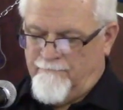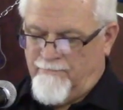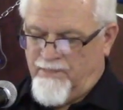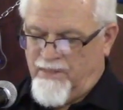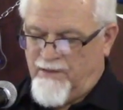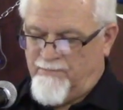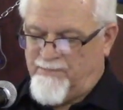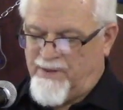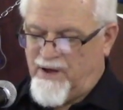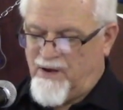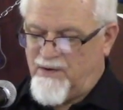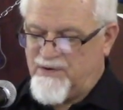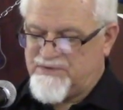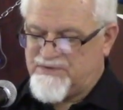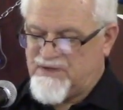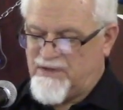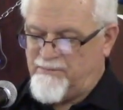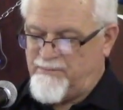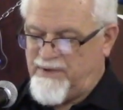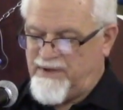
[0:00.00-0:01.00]
The
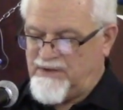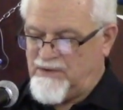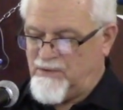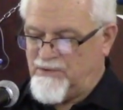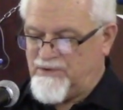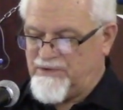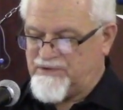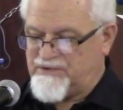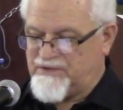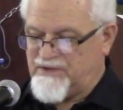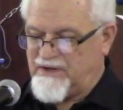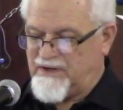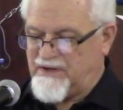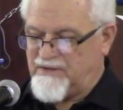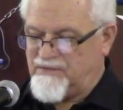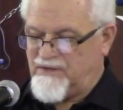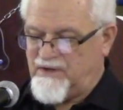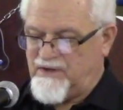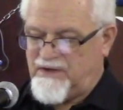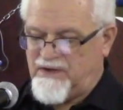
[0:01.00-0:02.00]
powers that be don't
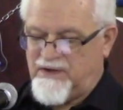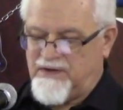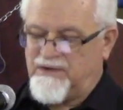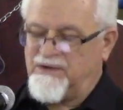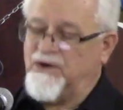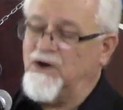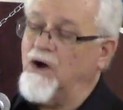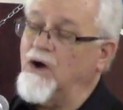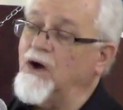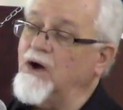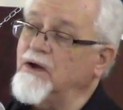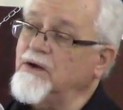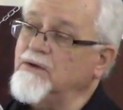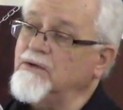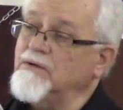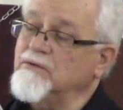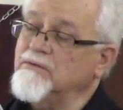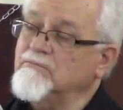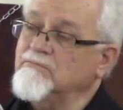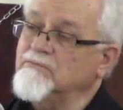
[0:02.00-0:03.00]
think they need
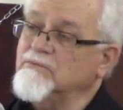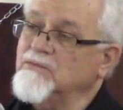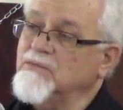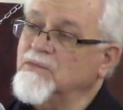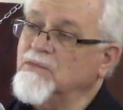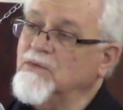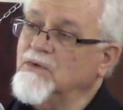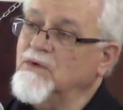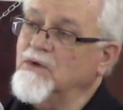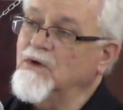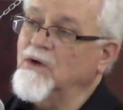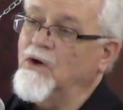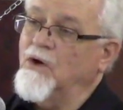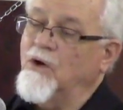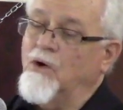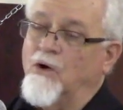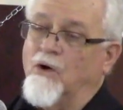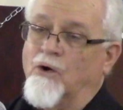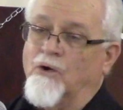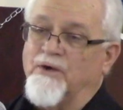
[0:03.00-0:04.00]
God
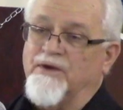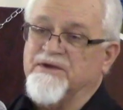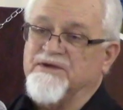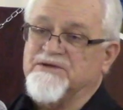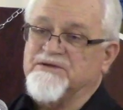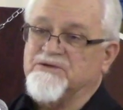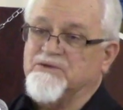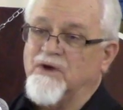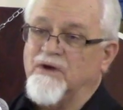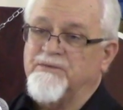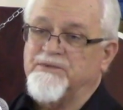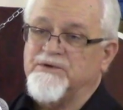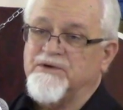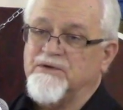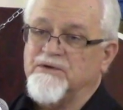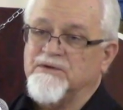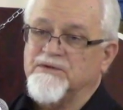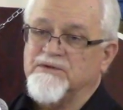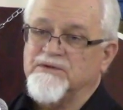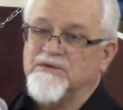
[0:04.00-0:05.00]
or his
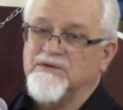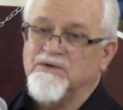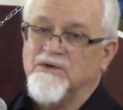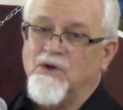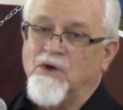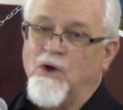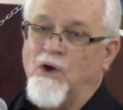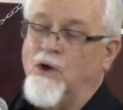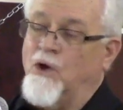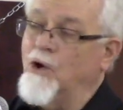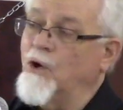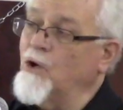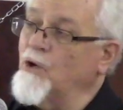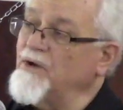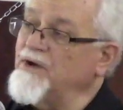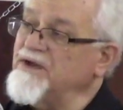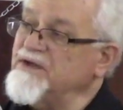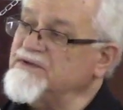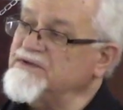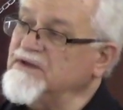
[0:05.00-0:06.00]
scriptures or his